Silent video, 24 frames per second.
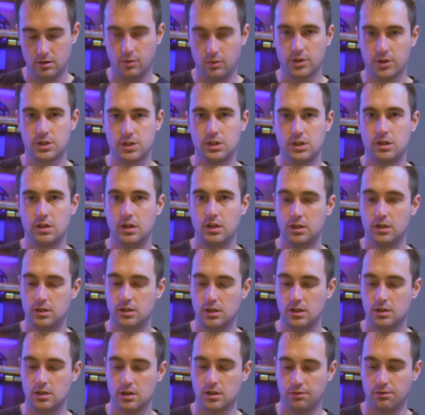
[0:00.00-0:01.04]
Washington,
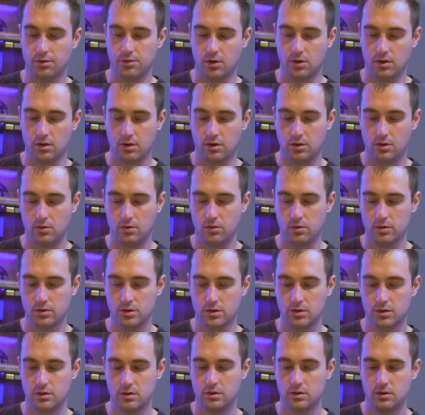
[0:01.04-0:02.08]
D.C. SIFRA
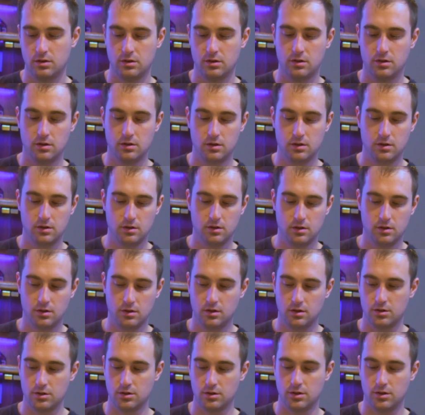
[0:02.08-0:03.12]
course
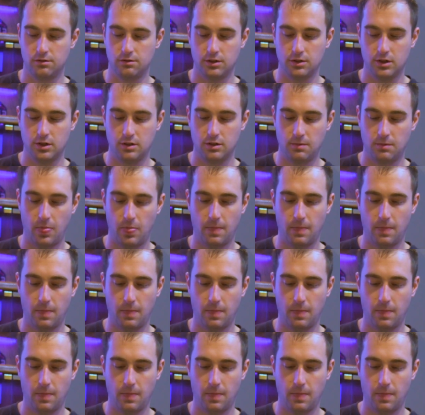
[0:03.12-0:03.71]
certificate.